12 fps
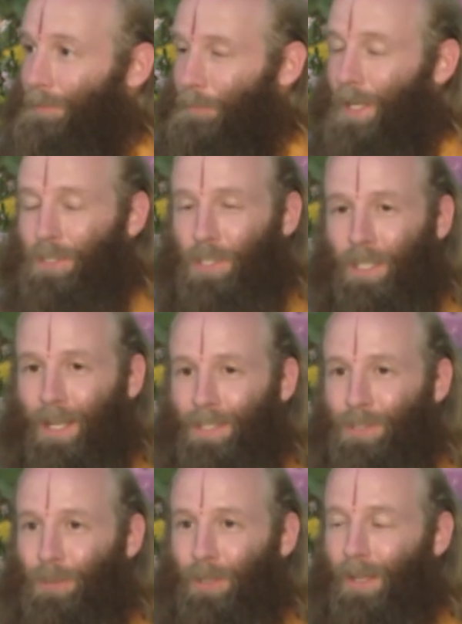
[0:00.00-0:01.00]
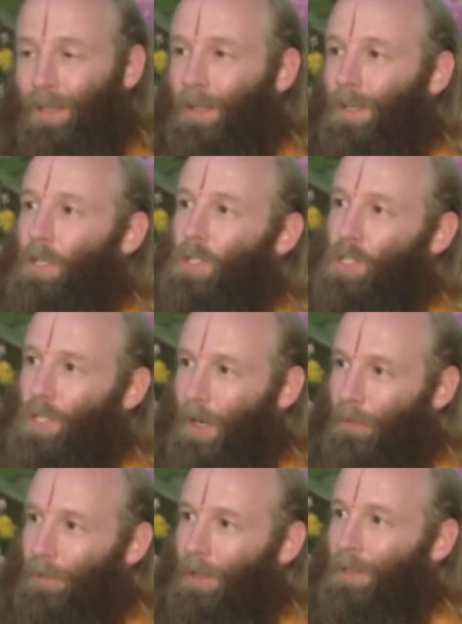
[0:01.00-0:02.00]
mentioned yesterday,
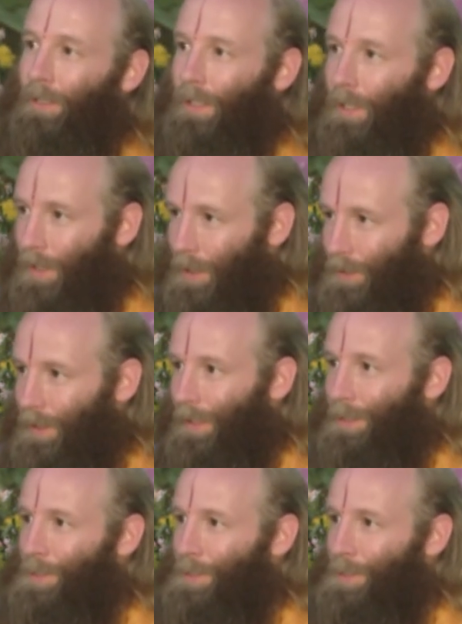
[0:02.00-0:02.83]
Shravan, Kirtan,